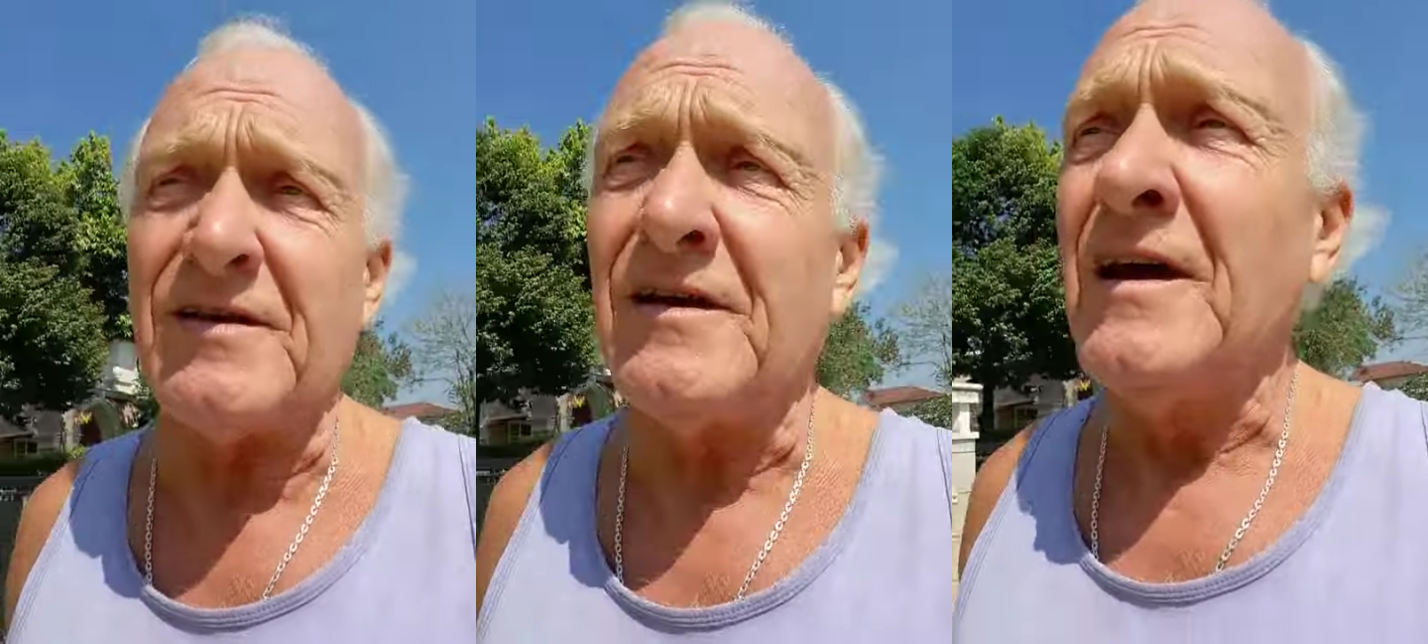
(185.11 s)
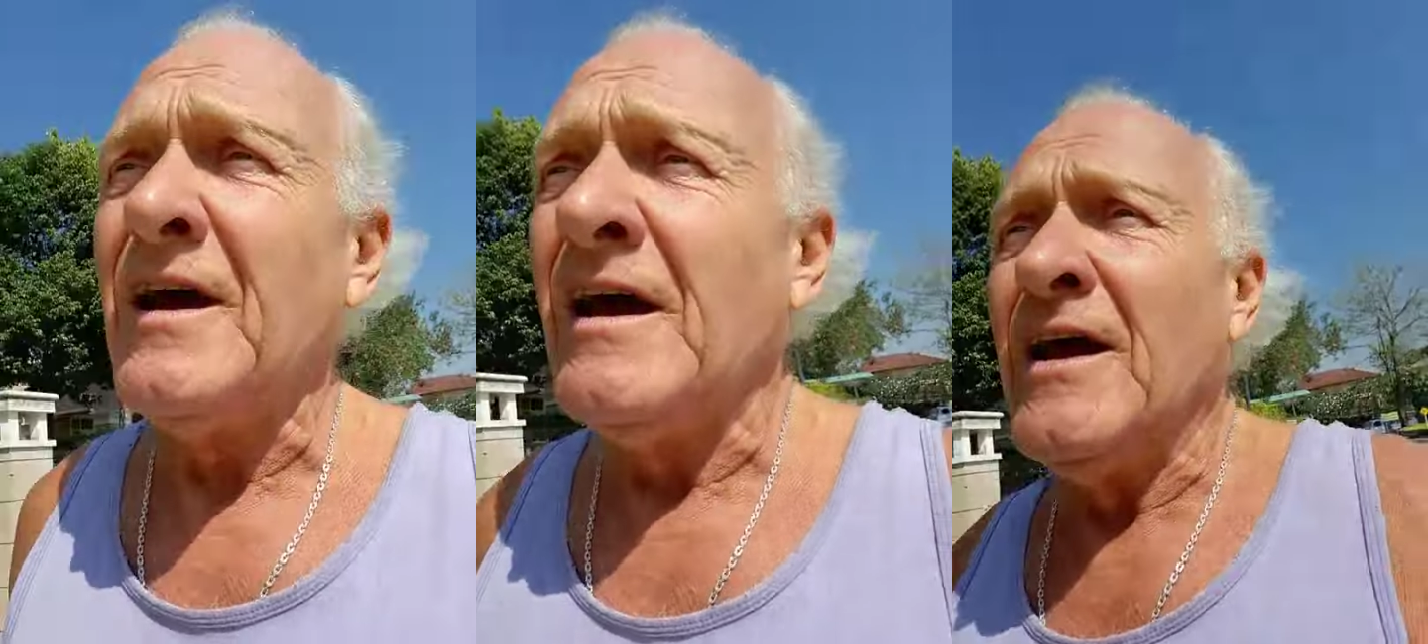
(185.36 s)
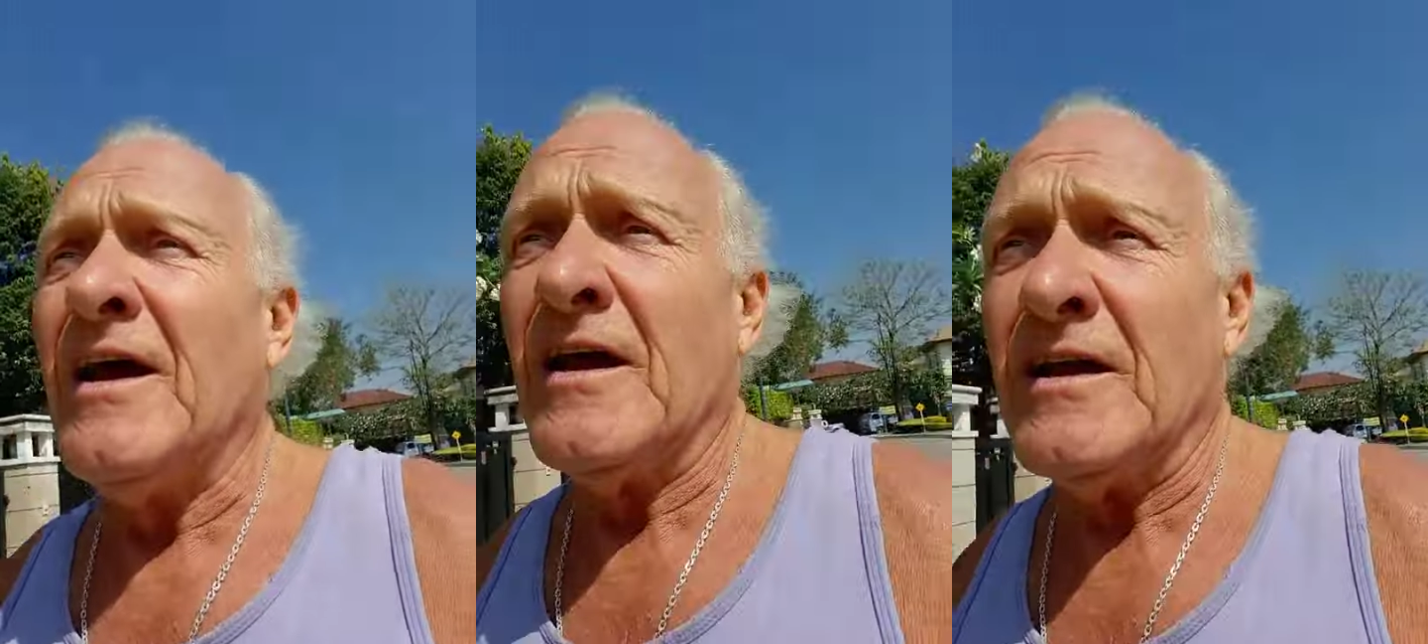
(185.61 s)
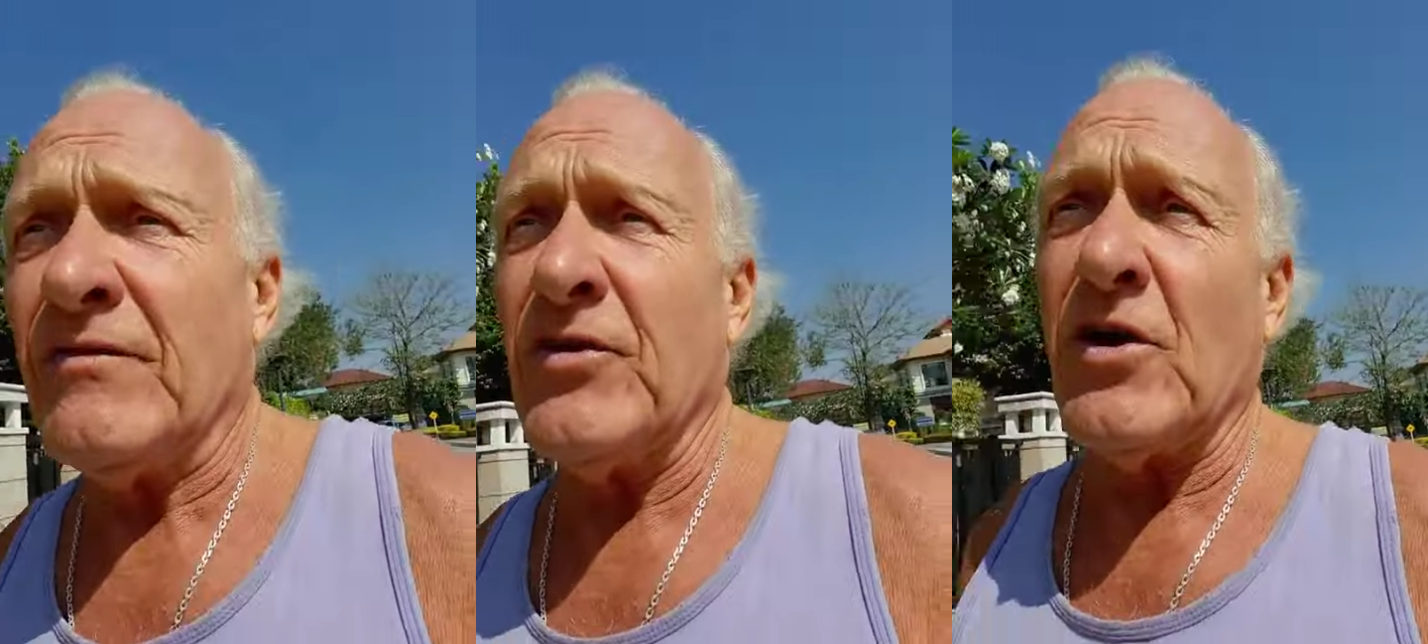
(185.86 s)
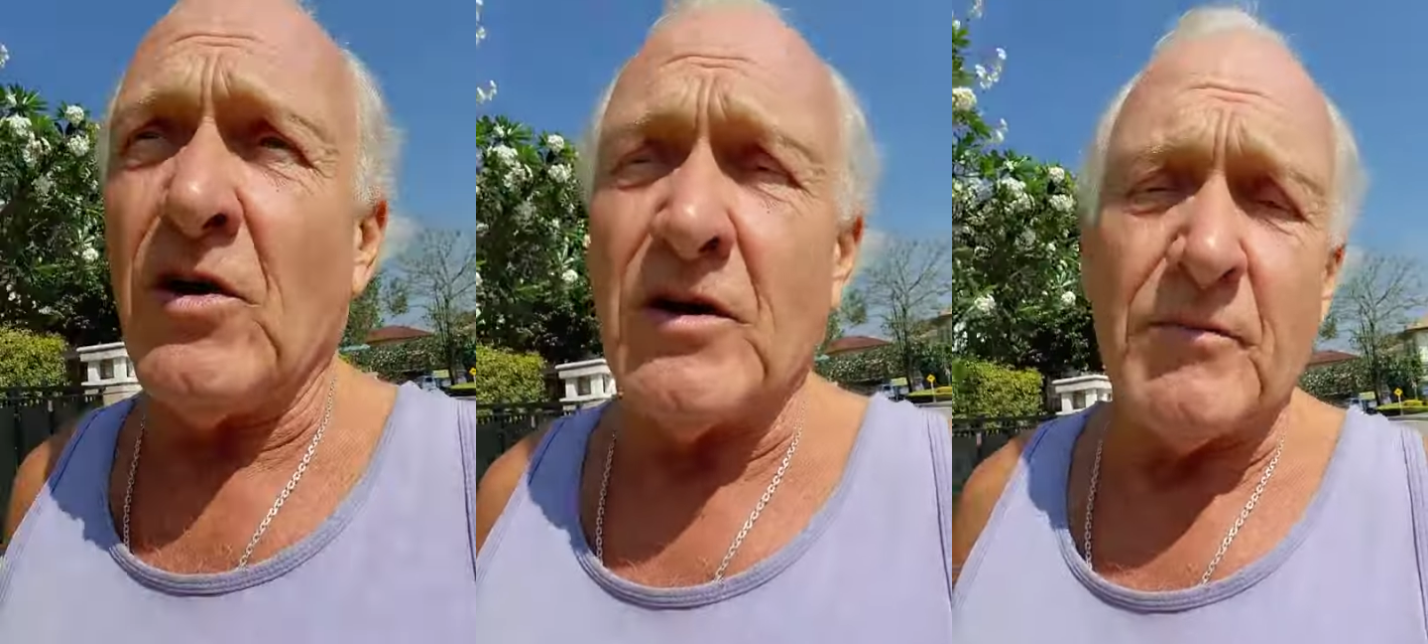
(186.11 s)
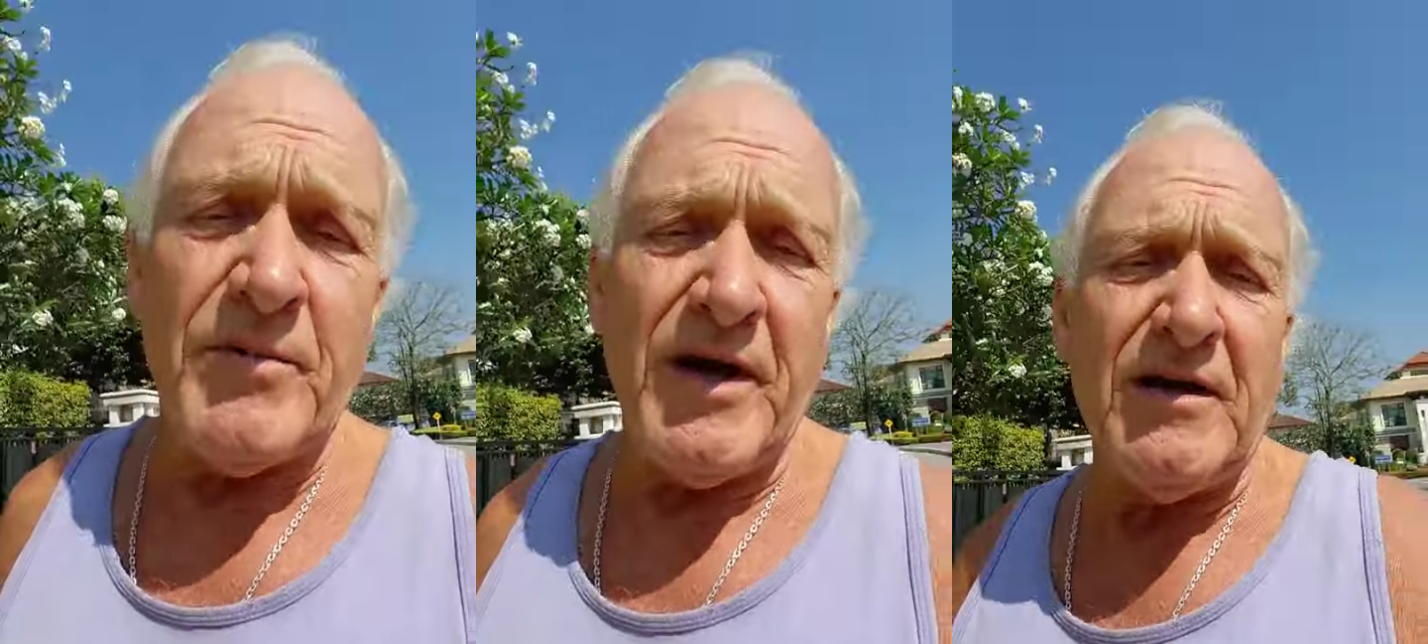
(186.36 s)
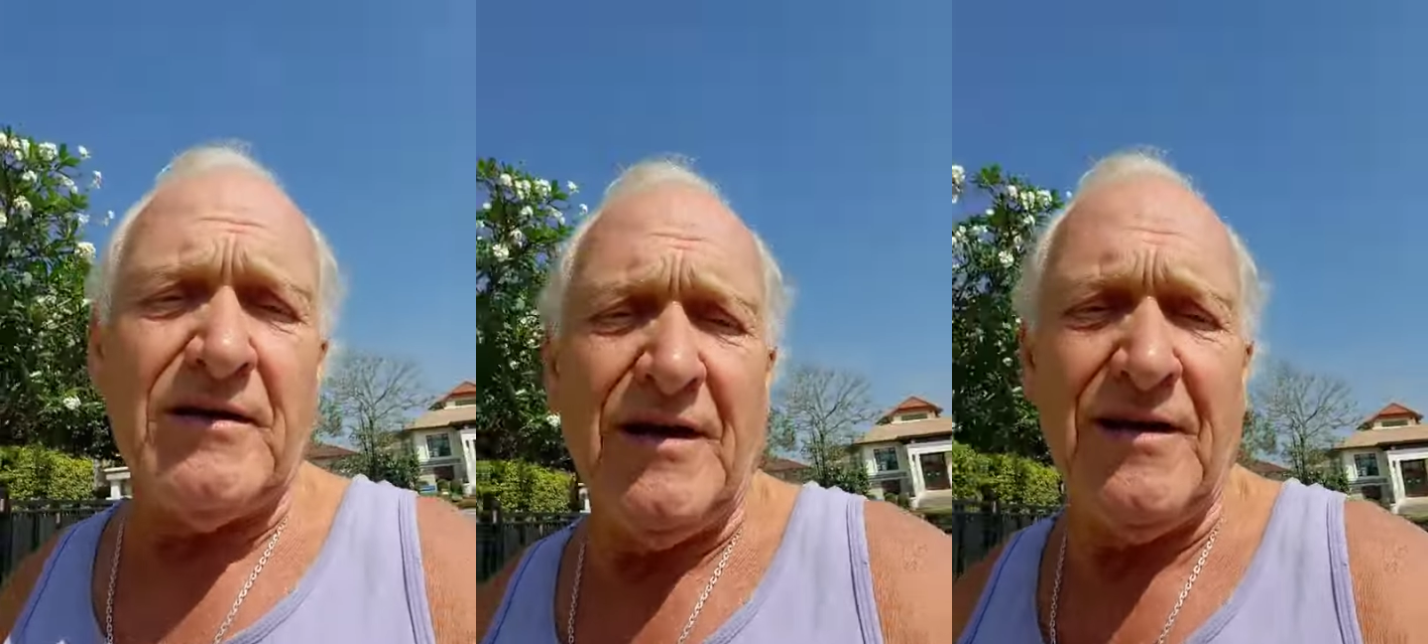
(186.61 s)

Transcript: And if you're going to bed,